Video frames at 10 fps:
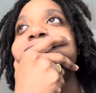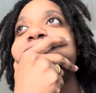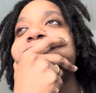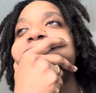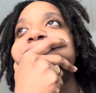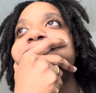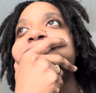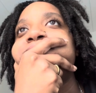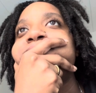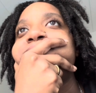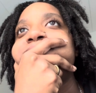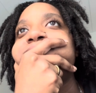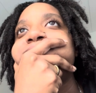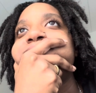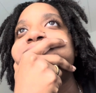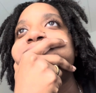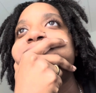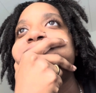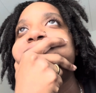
(silence)